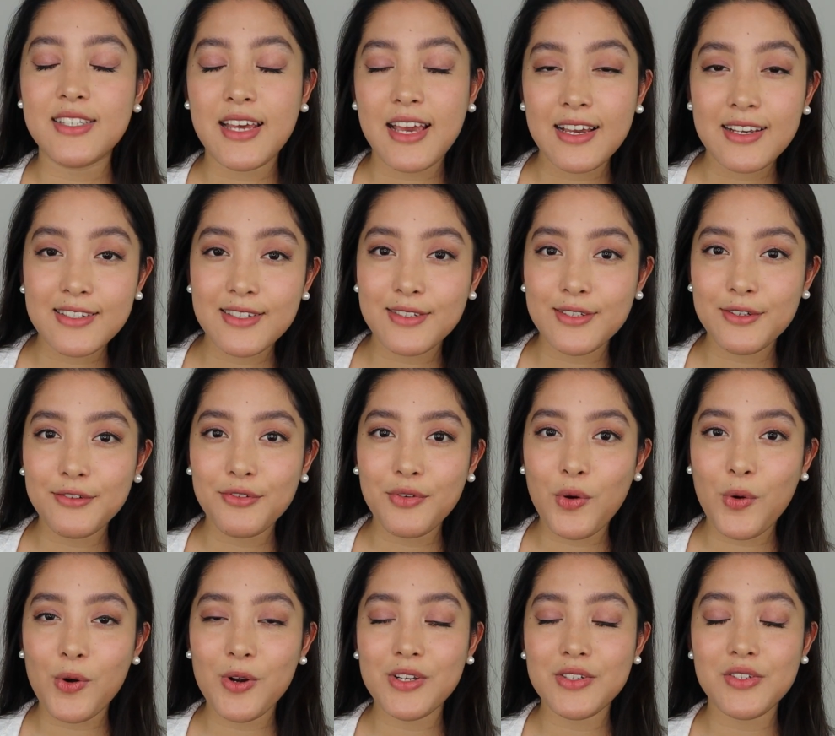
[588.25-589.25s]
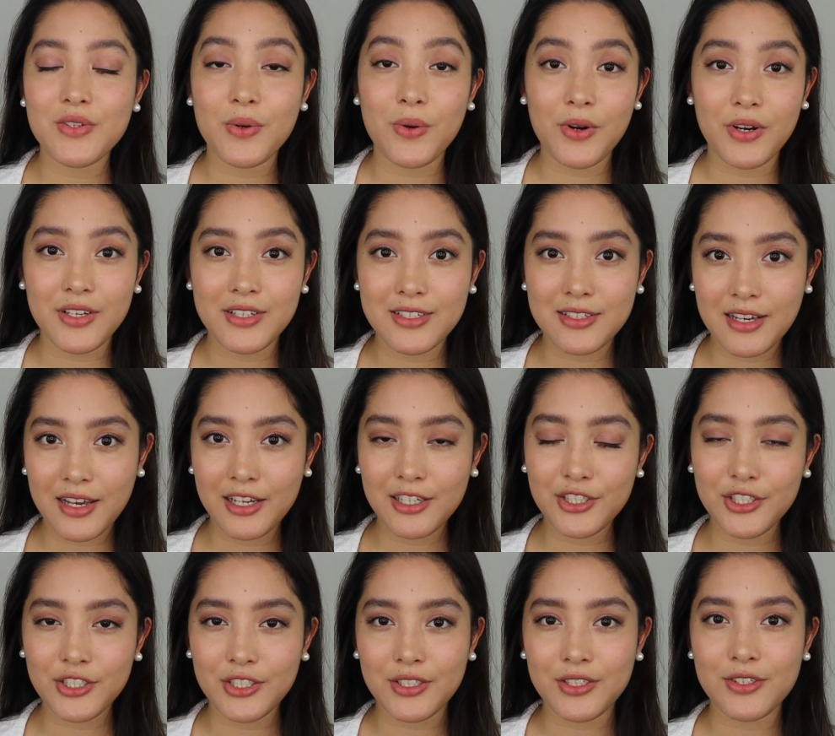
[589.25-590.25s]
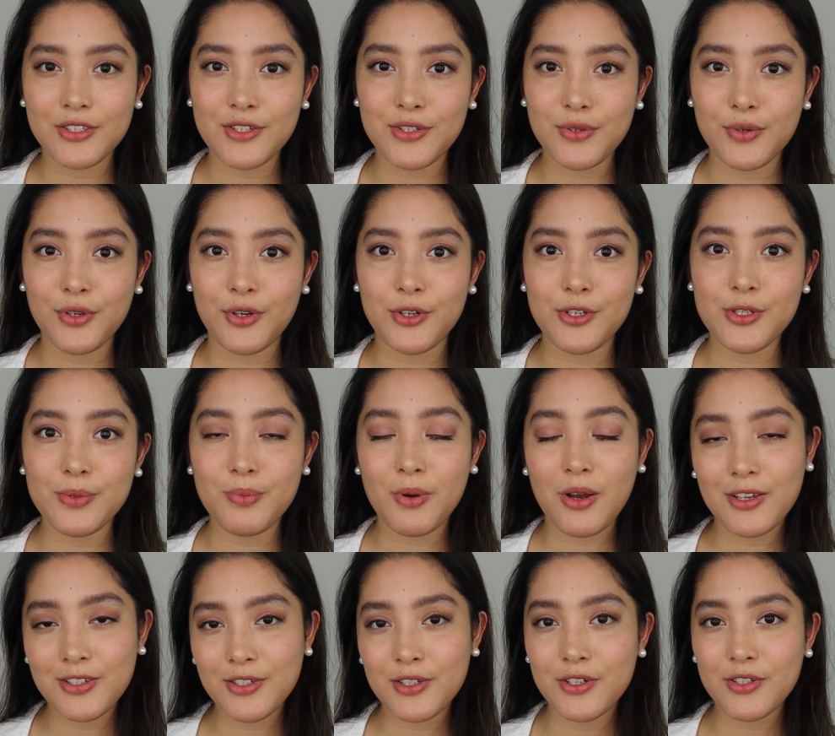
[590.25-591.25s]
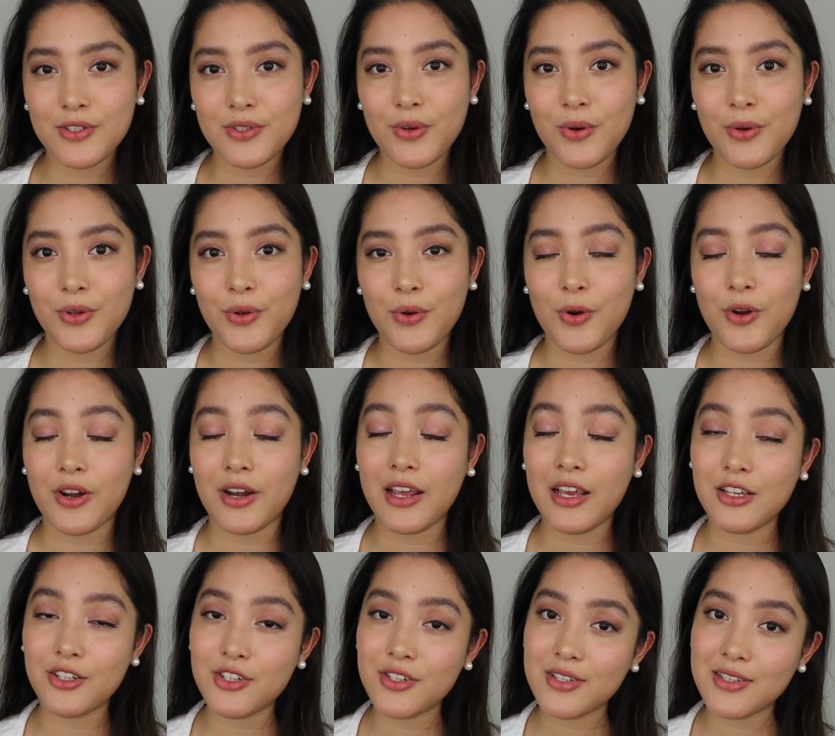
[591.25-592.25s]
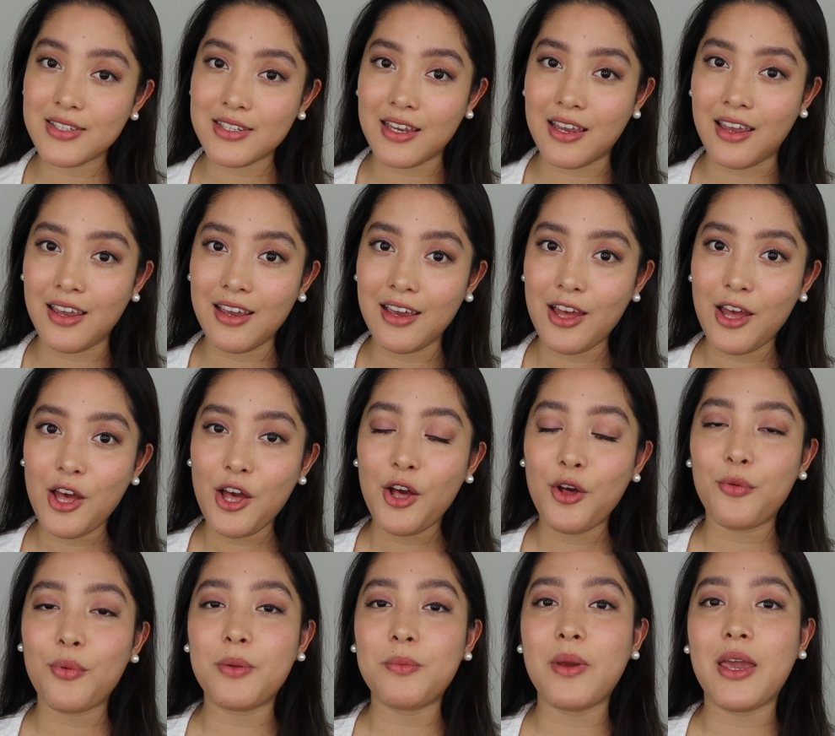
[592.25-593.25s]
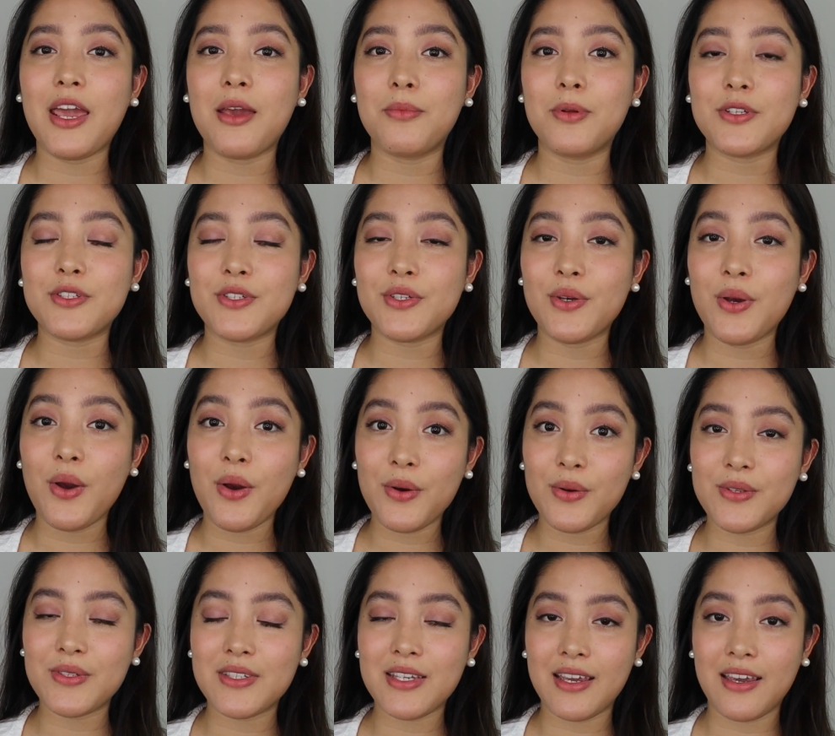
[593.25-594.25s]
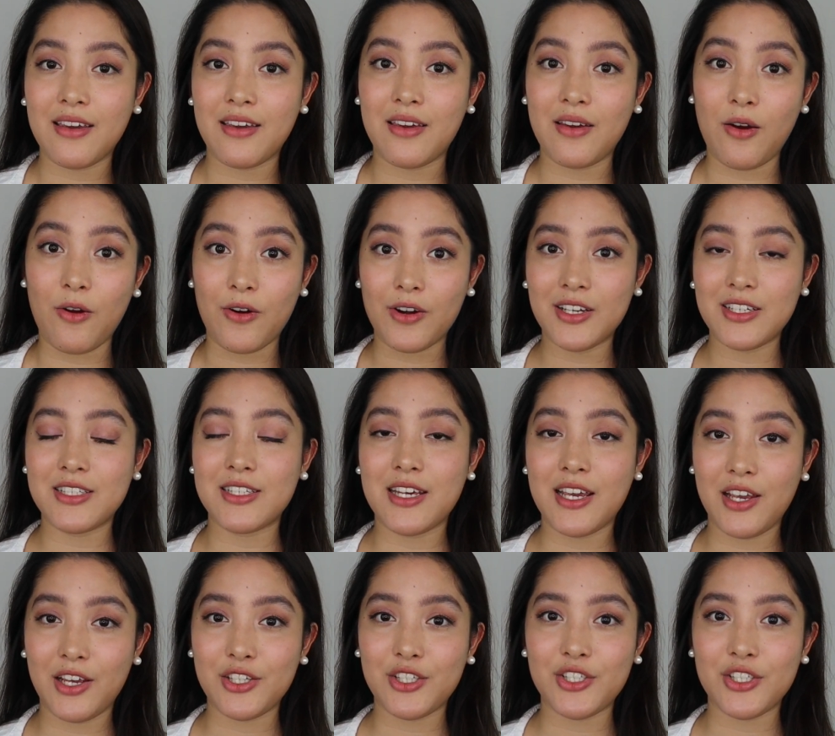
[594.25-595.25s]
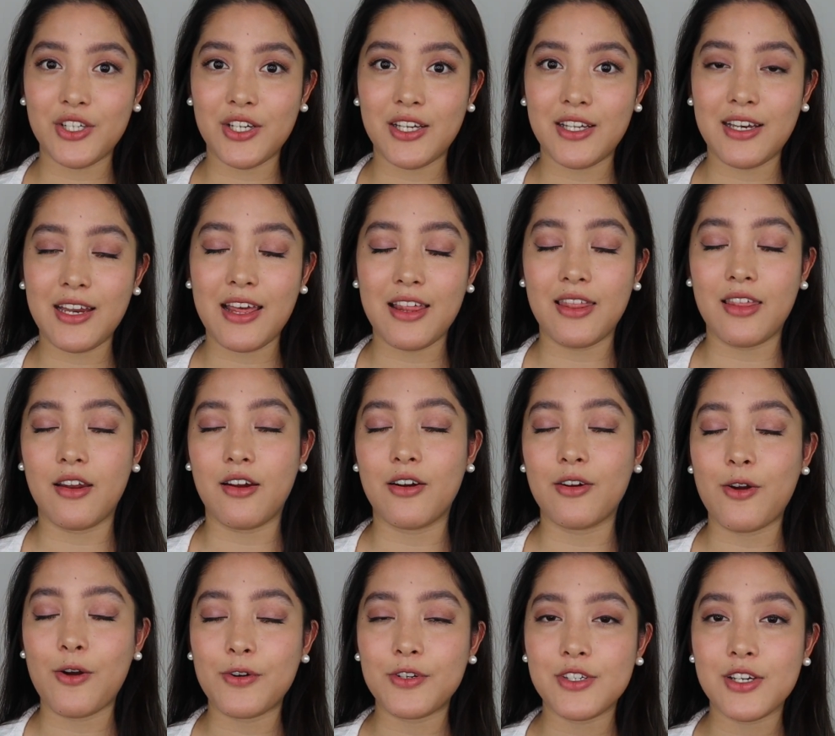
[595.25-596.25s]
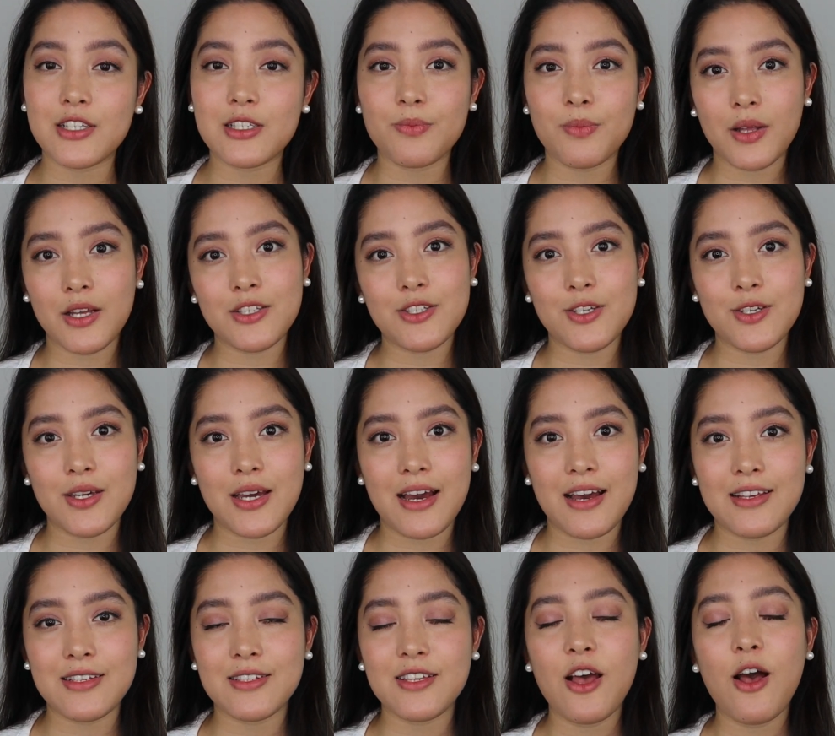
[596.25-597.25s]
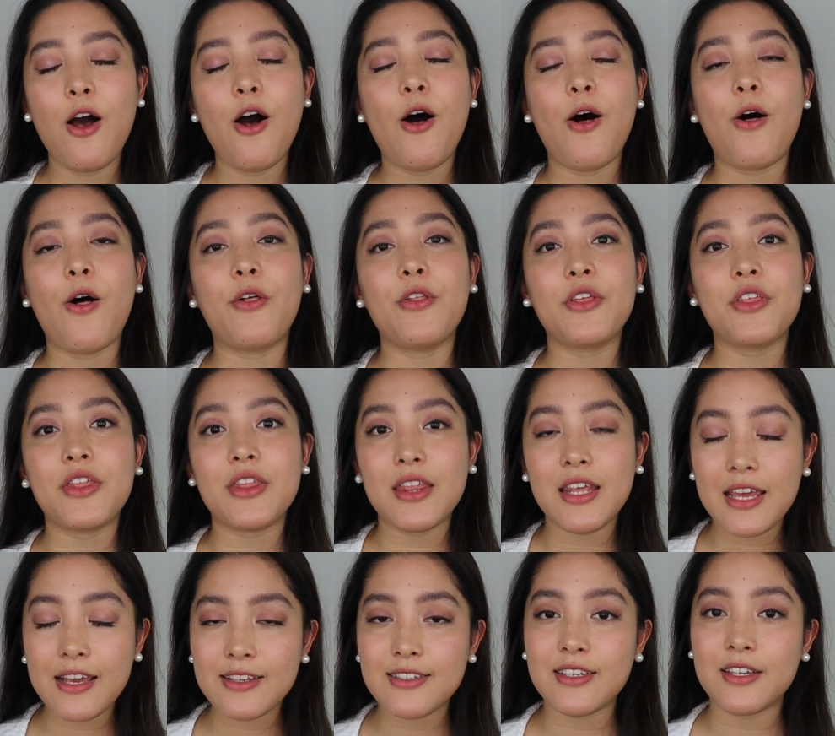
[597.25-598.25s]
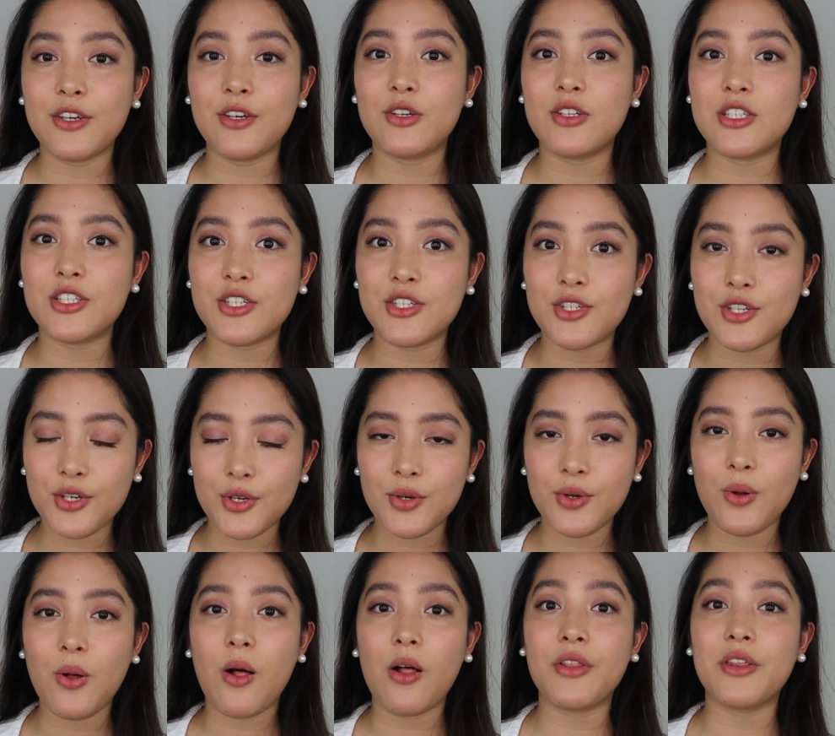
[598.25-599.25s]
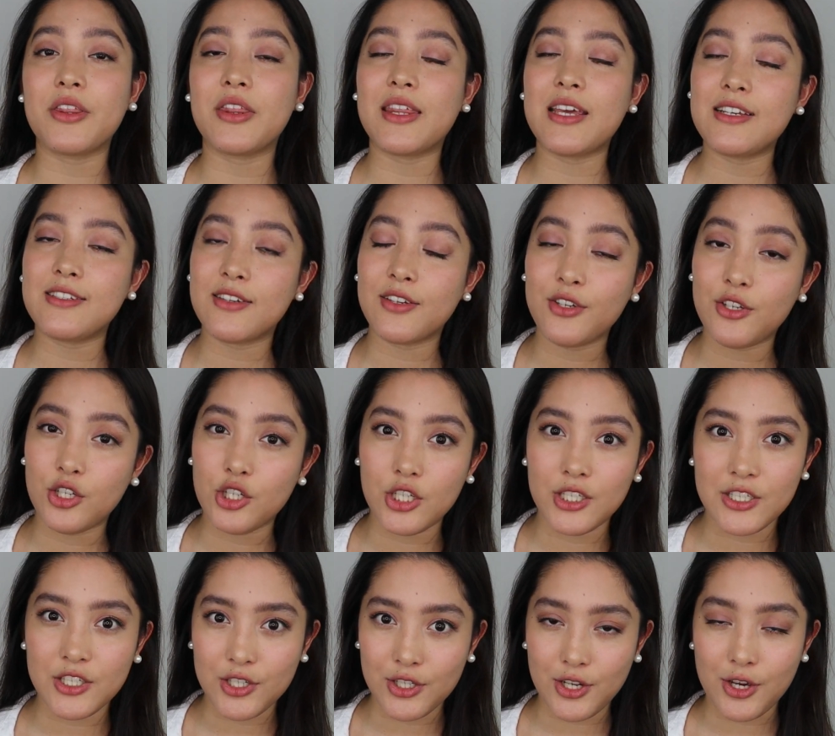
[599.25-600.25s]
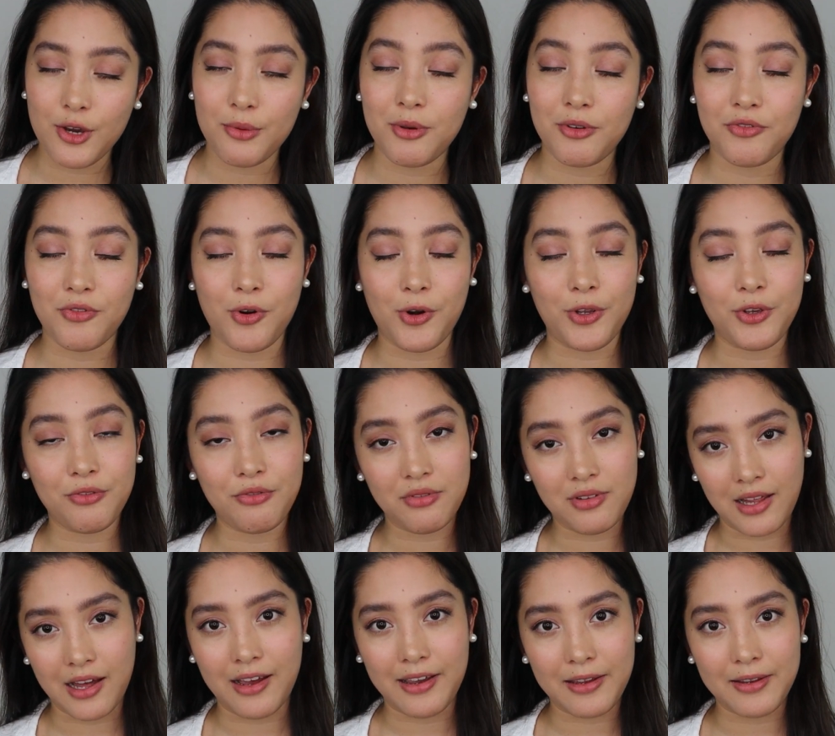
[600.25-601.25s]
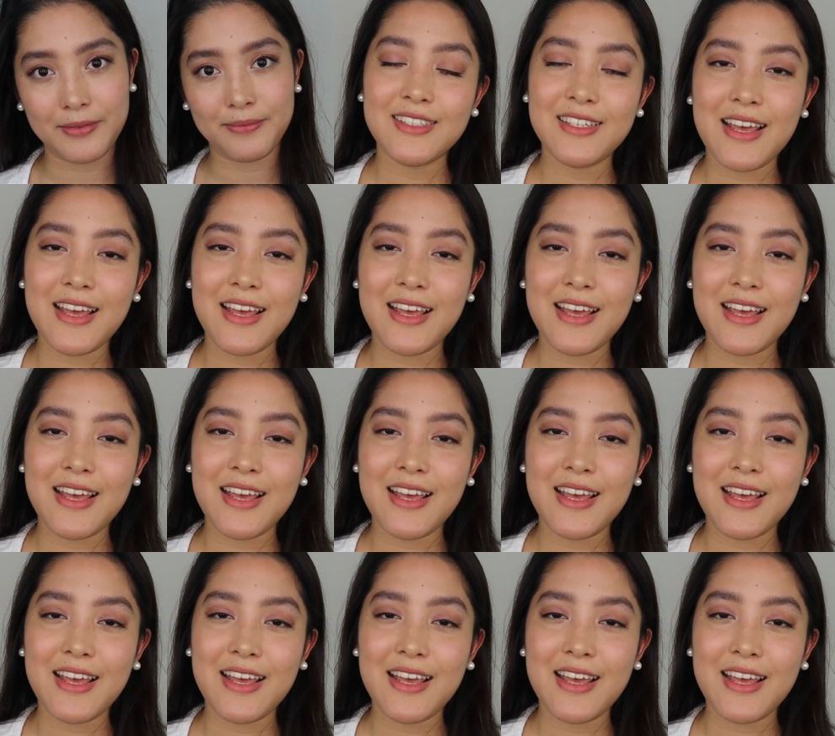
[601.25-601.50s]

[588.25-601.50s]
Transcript: Next, of course, orientation. So your sponsors or your agency will be able to host a orientation, and they're going to explain to you guys all the things that you need to do, all the things that you need to know before you fly.